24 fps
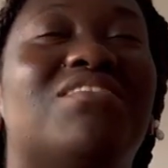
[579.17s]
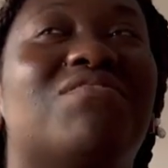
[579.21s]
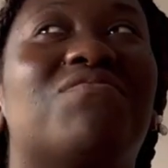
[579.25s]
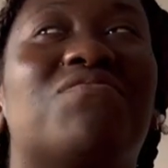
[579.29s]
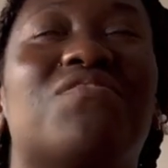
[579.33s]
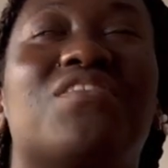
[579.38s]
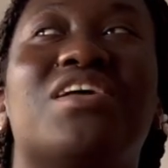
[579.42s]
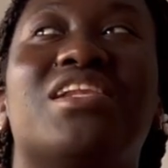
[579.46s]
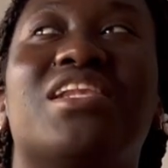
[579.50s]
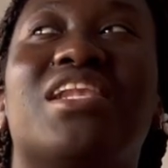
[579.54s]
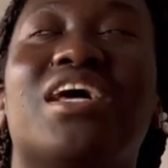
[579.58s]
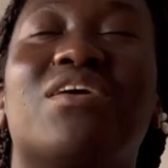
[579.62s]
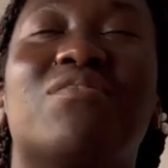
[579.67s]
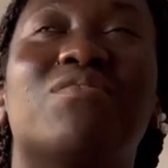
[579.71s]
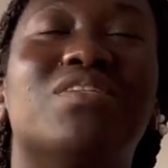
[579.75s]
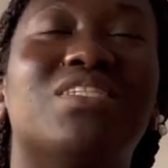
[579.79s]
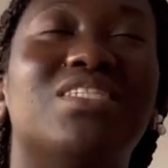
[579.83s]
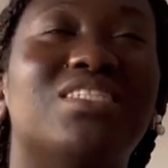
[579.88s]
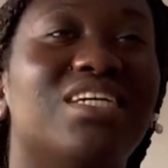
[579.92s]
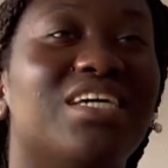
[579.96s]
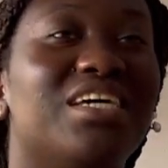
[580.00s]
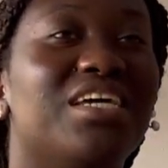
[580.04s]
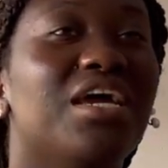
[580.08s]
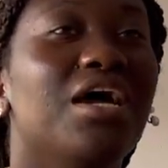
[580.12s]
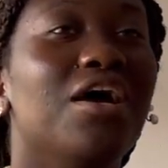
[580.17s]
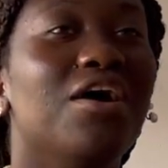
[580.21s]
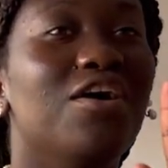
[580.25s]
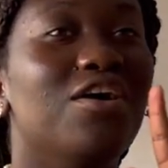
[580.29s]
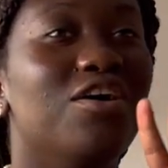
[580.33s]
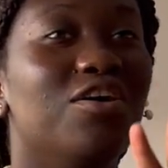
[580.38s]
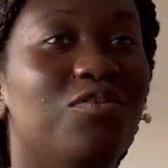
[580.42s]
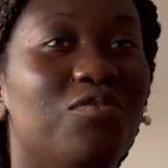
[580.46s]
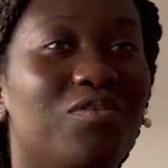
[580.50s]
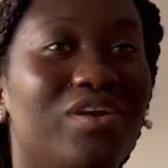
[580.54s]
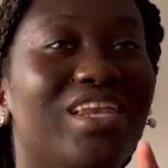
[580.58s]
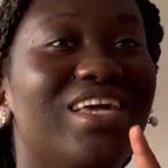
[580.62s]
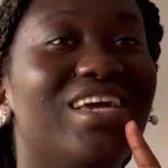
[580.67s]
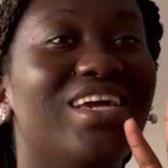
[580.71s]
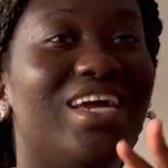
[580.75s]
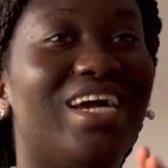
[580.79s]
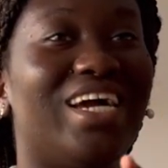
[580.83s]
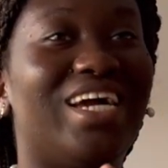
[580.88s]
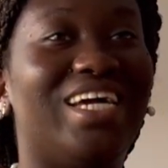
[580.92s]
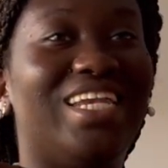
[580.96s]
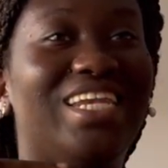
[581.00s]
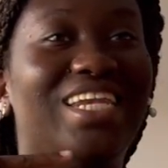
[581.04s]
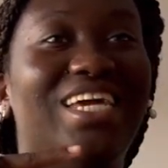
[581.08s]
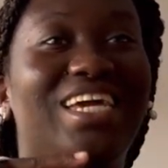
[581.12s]
friendly, I would say really
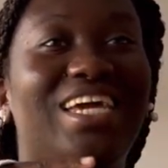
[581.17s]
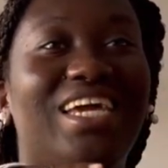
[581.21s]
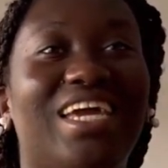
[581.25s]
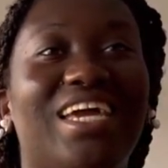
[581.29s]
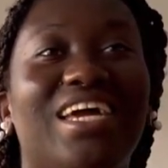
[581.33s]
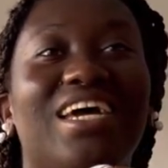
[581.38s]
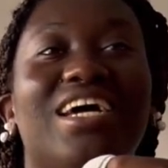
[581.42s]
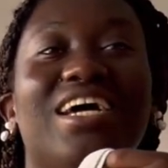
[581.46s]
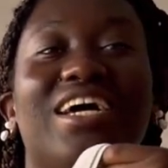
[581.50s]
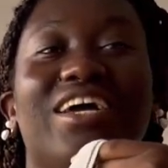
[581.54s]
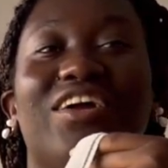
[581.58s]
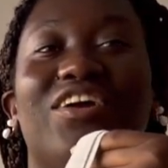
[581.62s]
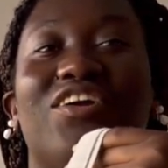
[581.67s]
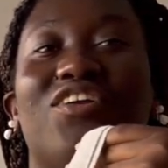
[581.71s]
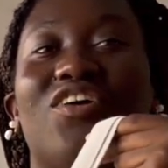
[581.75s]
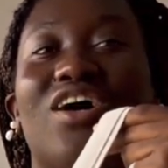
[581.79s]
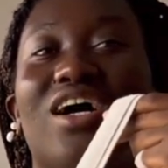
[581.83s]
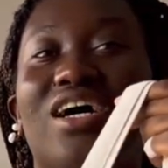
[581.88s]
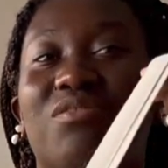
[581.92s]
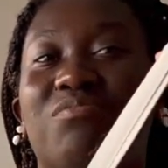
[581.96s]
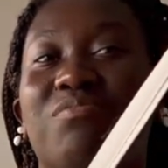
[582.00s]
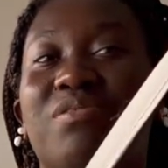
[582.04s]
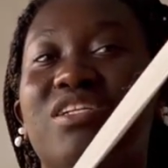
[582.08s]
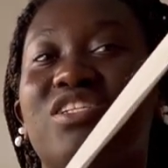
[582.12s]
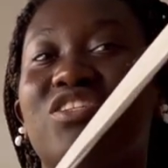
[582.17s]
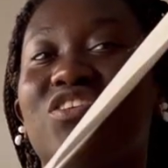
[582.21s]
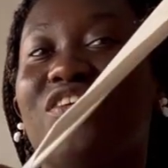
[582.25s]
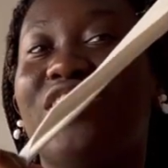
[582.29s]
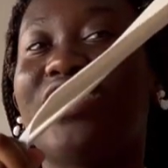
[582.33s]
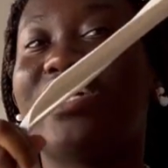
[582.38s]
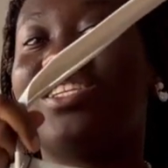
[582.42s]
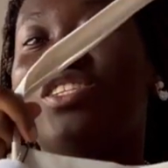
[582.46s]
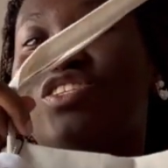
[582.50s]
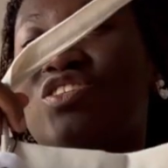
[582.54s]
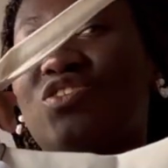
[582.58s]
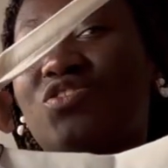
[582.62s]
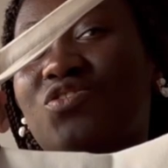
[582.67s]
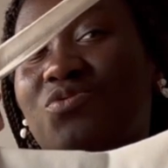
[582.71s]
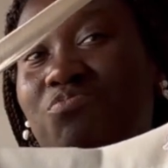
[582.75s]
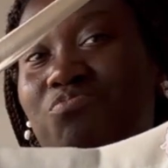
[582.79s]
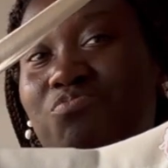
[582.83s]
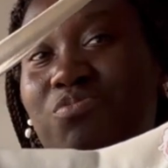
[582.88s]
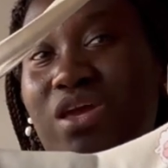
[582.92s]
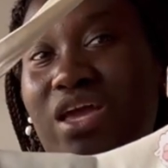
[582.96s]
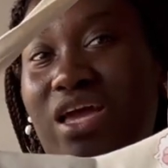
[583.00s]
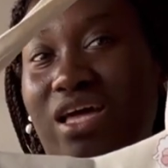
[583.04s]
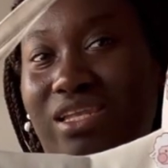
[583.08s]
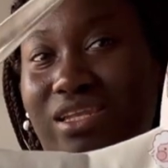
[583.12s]
girly. You know, I've been trying to
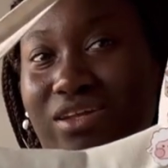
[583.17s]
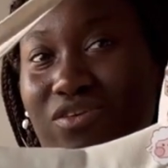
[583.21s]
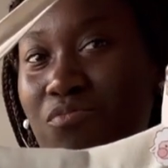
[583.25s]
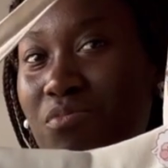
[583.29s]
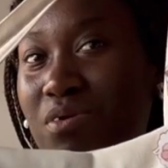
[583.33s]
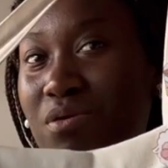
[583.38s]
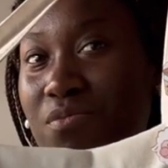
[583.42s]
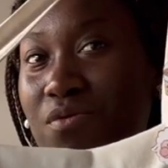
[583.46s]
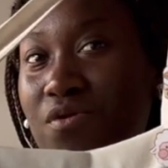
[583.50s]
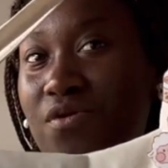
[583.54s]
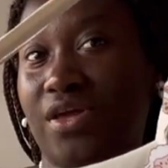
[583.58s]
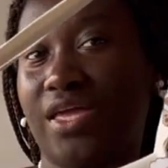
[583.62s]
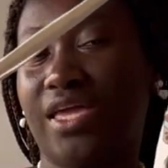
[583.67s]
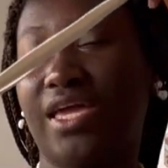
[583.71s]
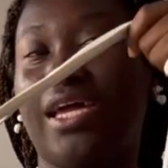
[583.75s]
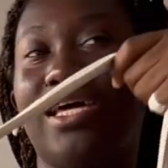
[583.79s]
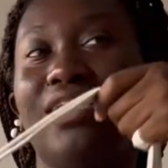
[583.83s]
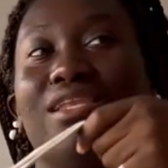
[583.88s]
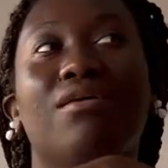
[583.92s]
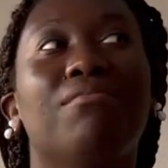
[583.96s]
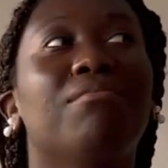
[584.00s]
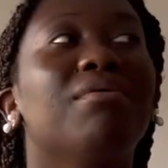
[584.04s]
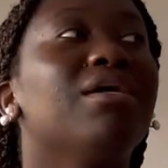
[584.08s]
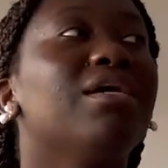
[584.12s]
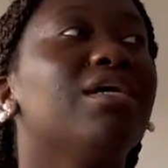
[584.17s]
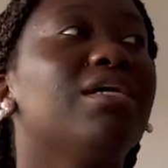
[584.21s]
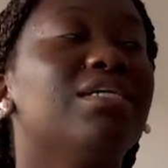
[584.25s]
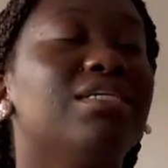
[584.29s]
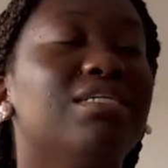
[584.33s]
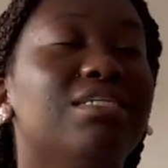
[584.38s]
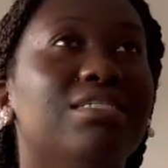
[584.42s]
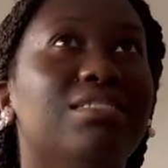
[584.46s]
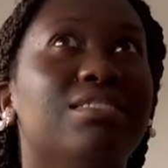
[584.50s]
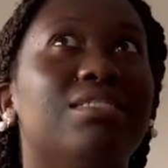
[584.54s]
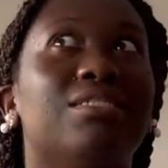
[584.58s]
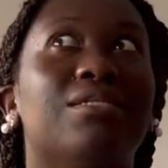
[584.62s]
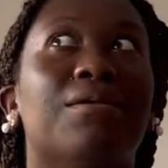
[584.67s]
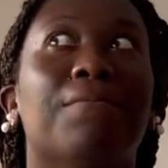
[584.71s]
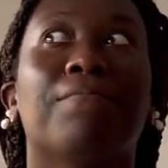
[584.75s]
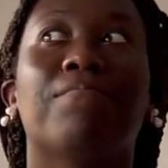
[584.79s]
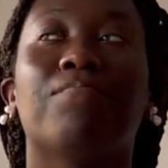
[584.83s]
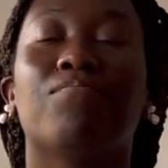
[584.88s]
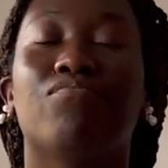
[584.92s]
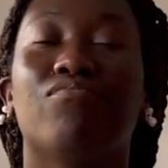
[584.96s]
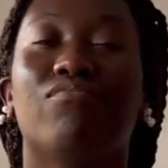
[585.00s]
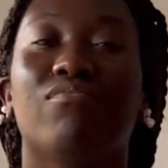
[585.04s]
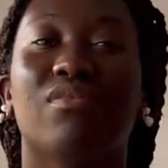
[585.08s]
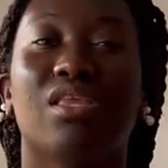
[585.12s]
be a little bit more girly because
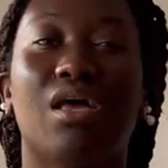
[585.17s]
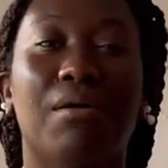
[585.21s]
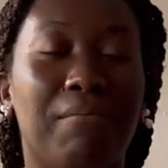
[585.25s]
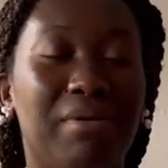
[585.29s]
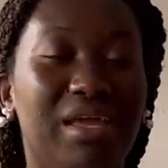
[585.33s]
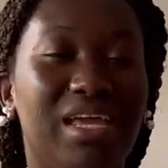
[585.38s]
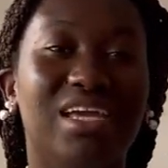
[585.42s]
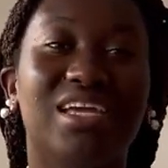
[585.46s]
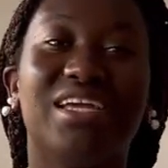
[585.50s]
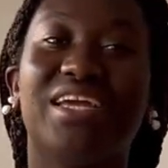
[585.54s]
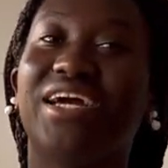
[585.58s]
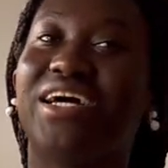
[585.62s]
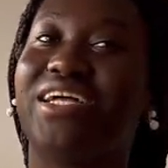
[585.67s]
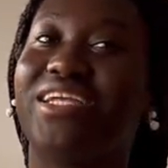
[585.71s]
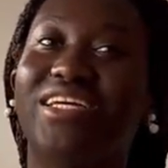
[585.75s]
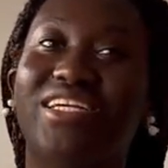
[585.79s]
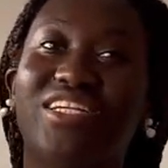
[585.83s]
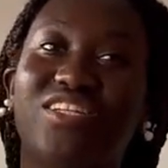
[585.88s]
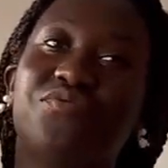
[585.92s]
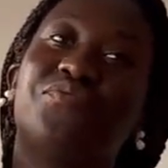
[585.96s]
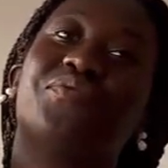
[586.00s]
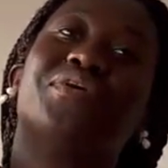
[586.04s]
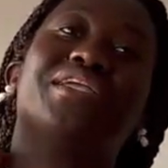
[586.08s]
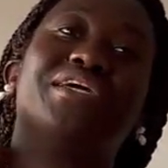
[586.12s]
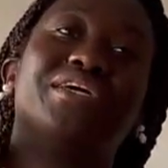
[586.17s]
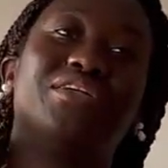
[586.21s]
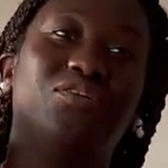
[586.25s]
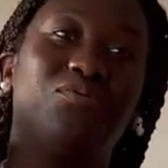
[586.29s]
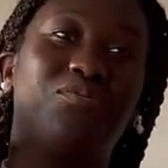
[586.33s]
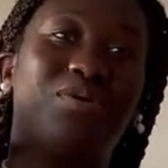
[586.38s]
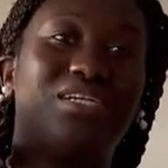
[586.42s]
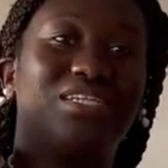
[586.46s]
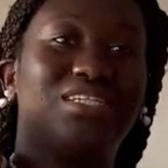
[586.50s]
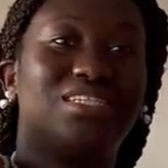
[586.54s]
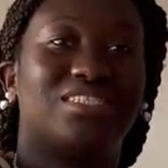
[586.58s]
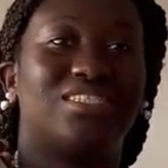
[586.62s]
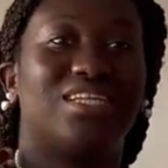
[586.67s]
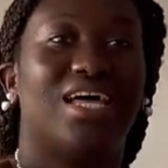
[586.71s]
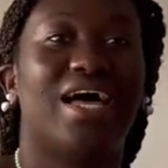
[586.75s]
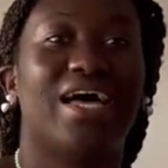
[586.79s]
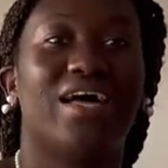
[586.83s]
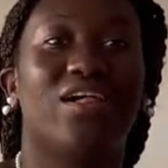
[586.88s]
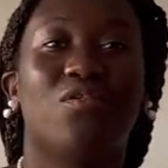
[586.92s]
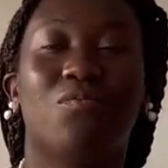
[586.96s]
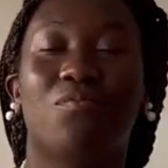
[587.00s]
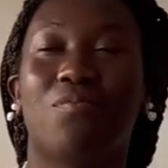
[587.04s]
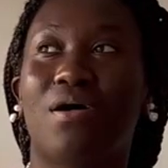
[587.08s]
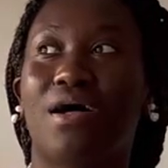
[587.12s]
being girly is really not my
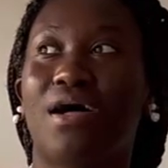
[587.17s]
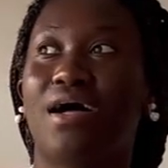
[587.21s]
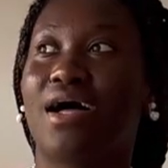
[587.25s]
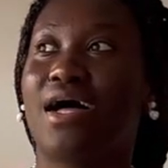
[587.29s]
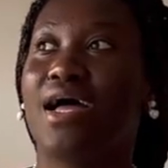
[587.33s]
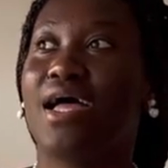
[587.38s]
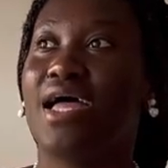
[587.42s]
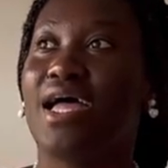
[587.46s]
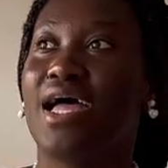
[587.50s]
style, but